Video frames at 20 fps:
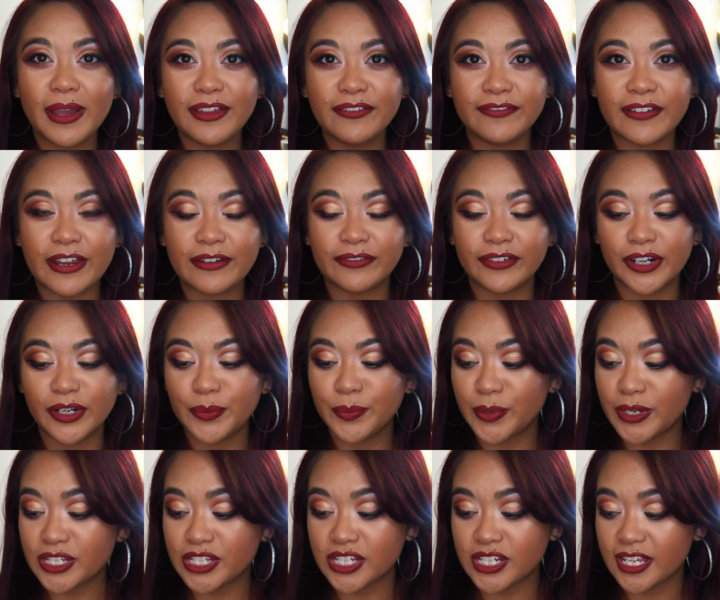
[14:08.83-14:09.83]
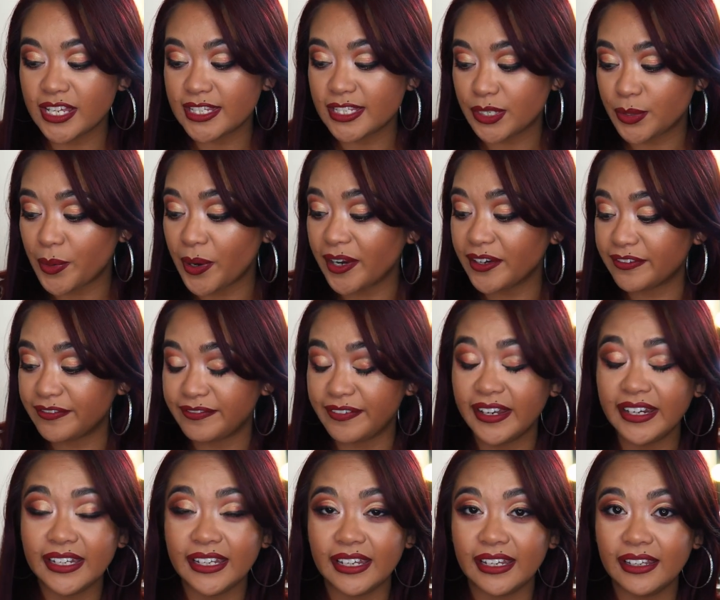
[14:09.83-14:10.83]
my favorite, which is quite
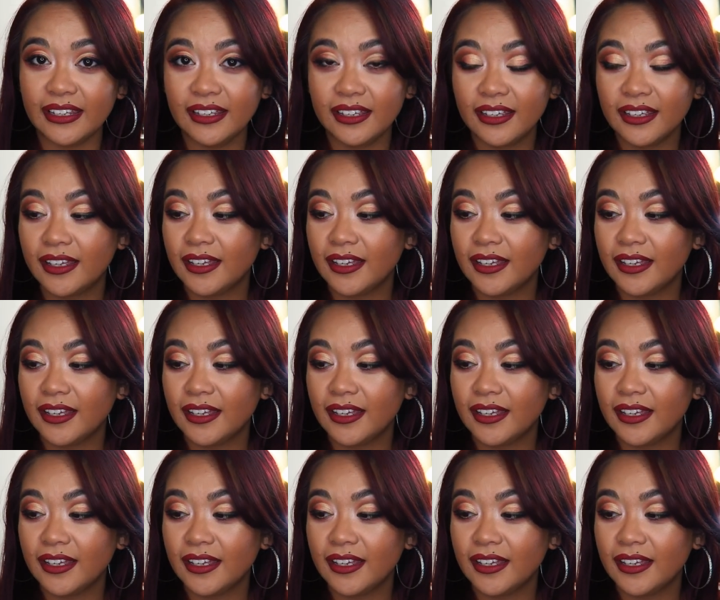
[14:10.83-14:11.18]
funny.